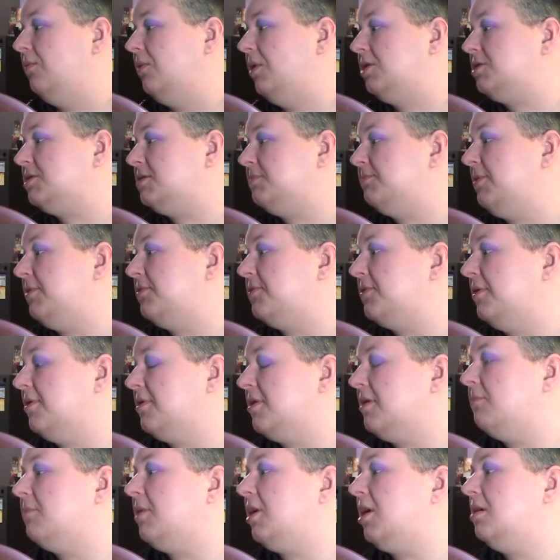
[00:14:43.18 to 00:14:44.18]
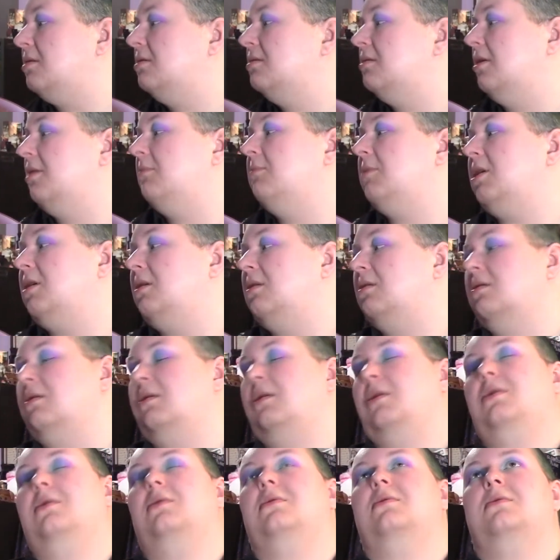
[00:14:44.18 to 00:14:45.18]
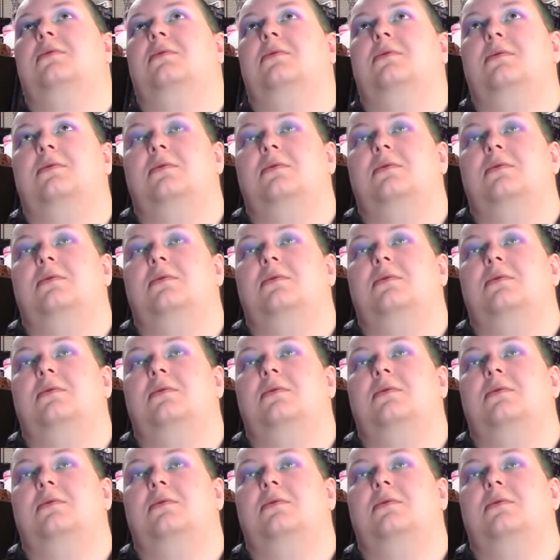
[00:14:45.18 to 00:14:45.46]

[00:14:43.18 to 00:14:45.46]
Which is both good and bad. I mean, oh.